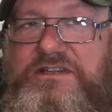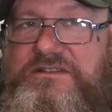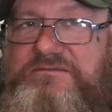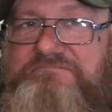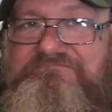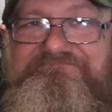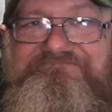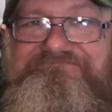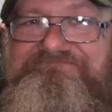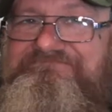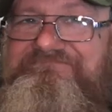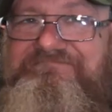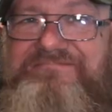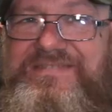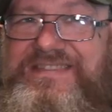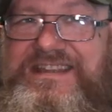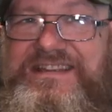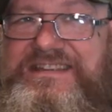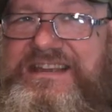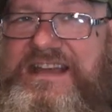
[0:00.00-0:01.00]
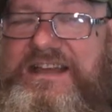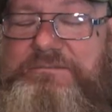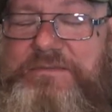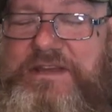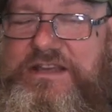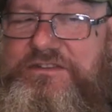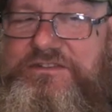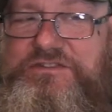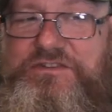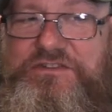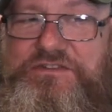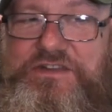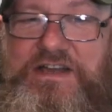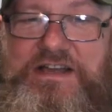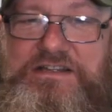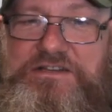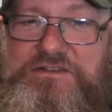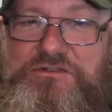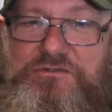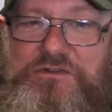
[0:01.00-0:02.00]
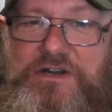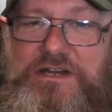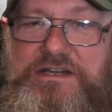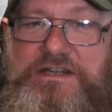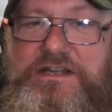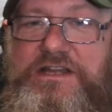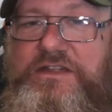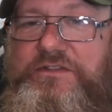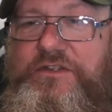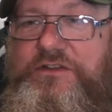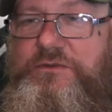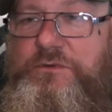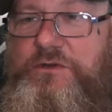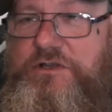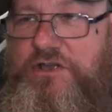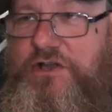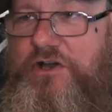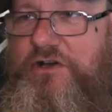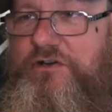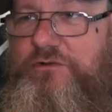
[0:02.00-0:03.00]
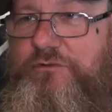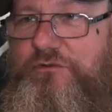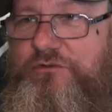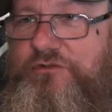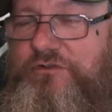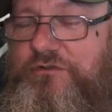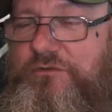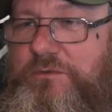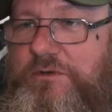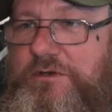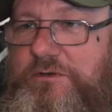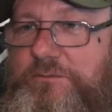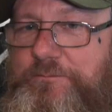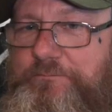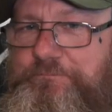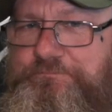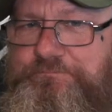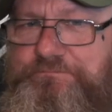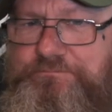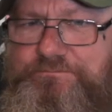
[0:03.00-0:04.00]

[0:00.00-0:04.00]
And yeah, it just ain't great. They do a Kölsch as well,